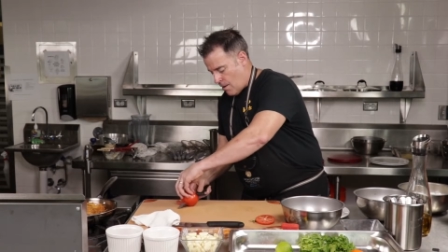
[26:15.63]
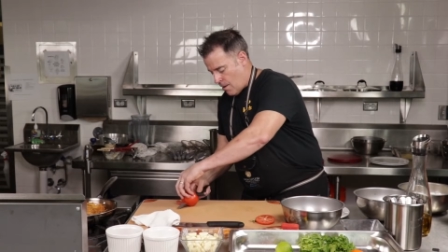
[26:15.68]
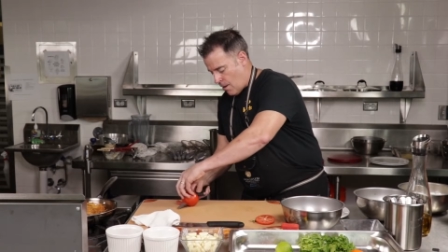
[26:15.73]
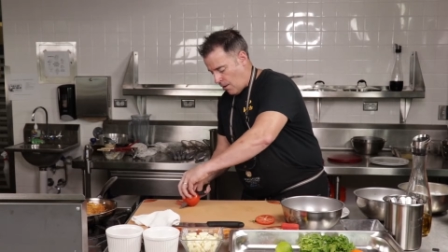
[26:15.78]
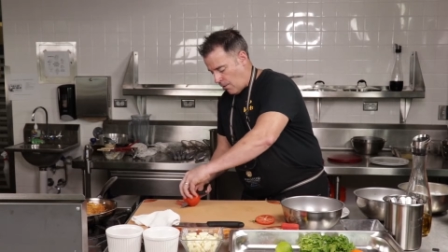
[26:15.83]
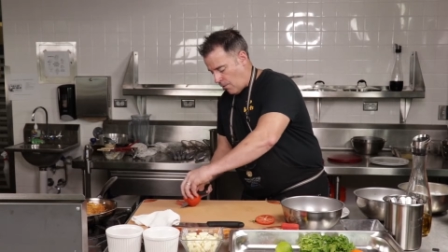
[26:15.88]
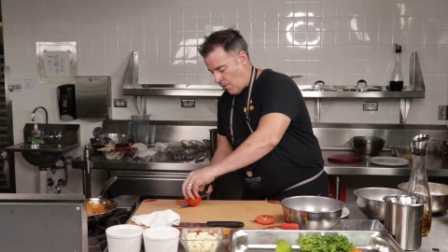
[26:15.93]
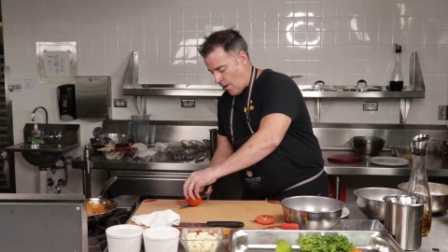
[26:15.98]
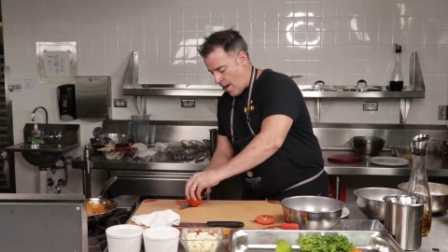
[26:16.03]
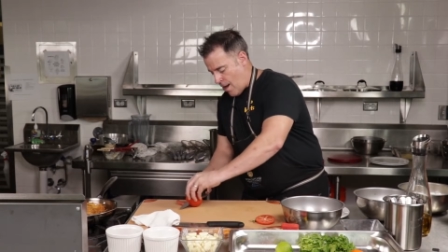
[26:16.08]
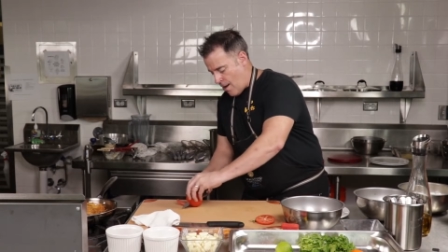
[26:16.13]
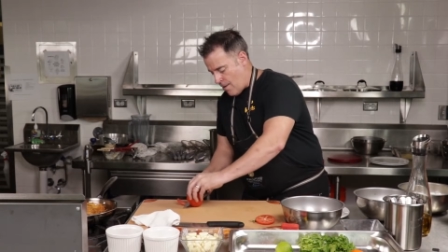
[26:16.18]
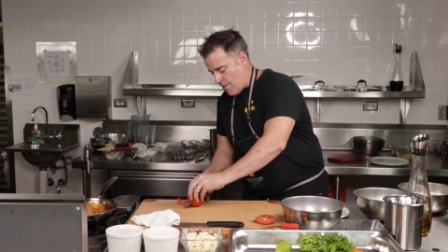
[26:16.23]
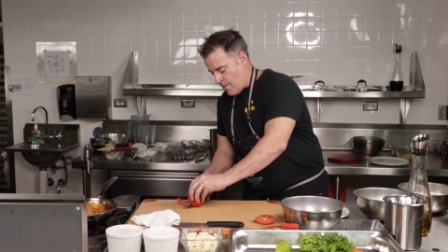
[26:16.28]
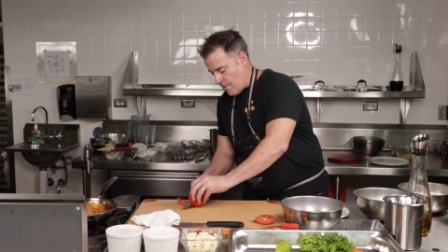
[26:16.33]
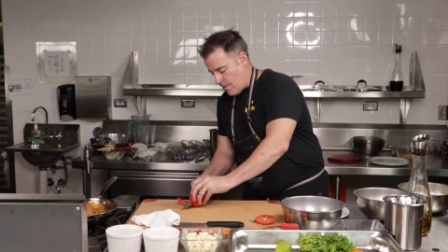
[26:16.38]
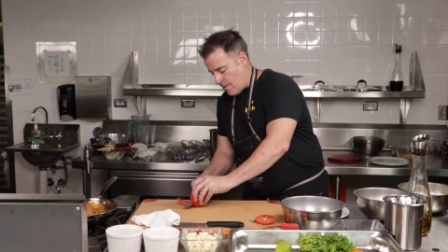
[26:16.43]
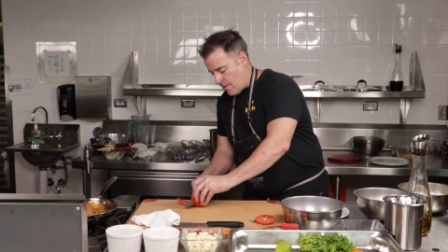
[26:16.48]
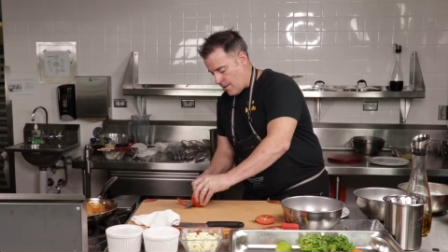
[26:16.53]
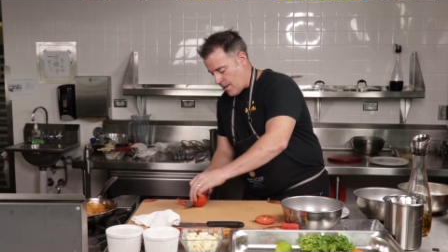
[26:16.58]
around,
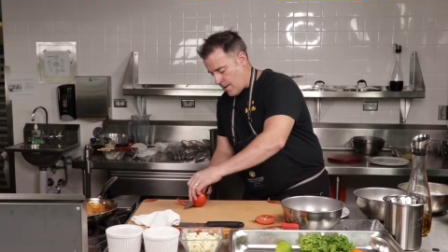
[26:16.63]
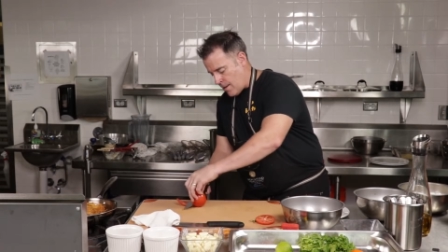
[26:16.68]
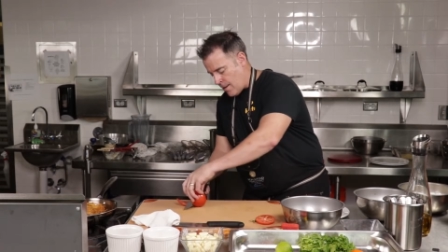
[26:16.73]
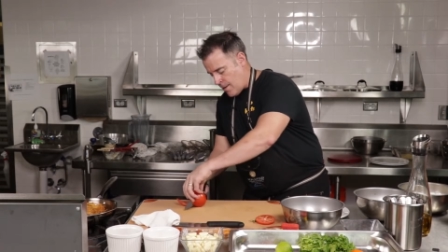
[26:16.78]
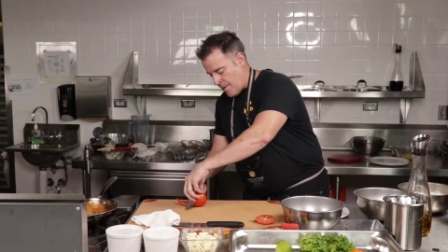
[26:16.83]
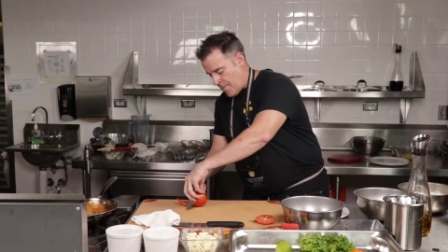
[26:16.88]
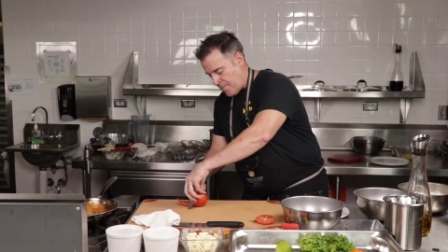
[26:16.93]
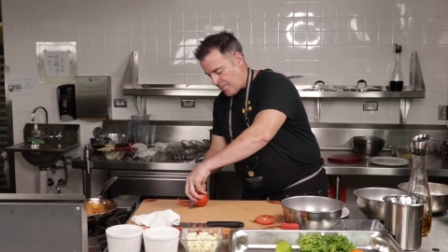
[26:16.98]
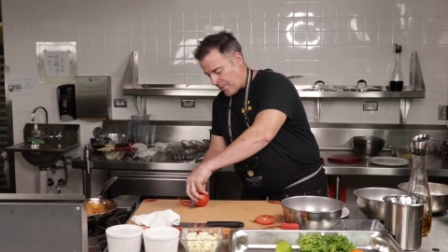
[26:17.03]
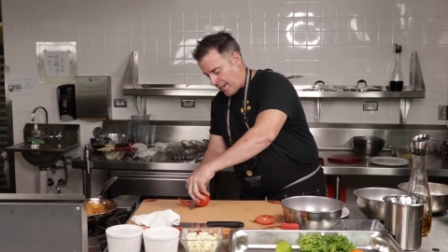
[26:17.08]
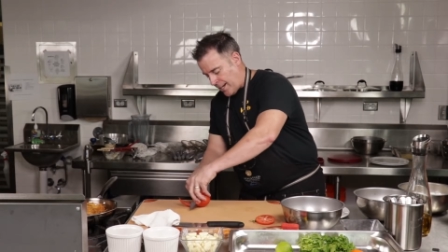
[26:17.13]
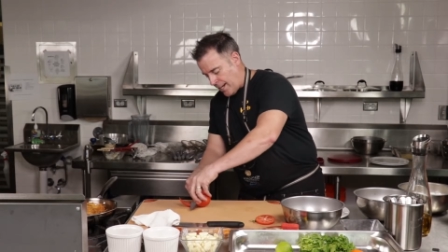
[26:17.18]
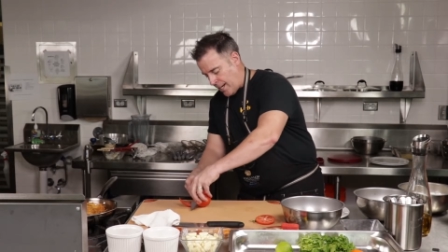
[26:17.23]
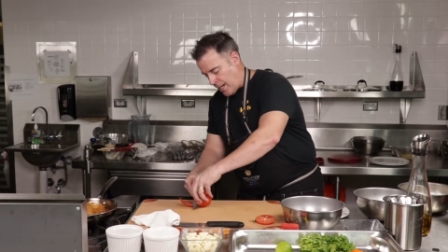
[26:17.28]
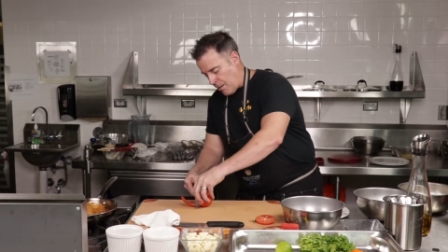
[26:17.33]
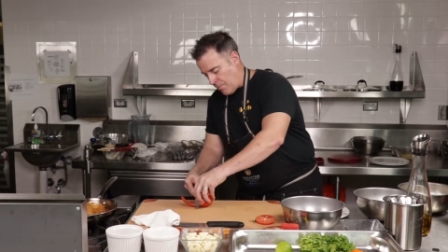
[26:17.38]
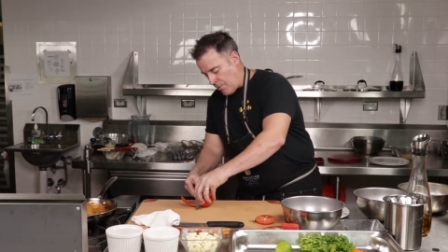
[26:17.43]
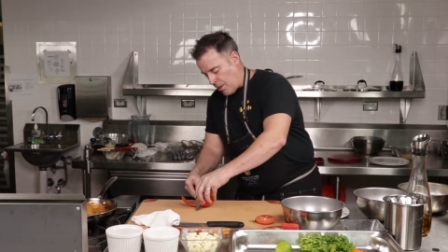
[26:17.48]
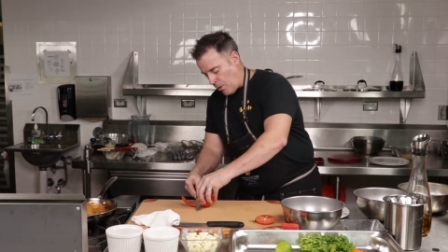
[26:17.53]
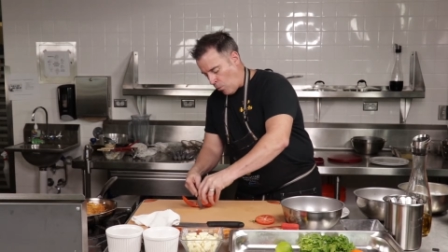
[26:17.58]
and
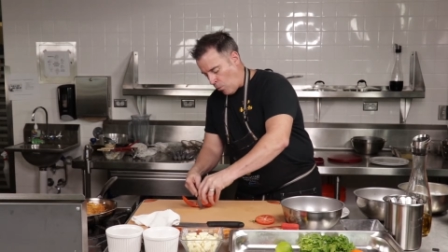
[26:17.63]
I'm going to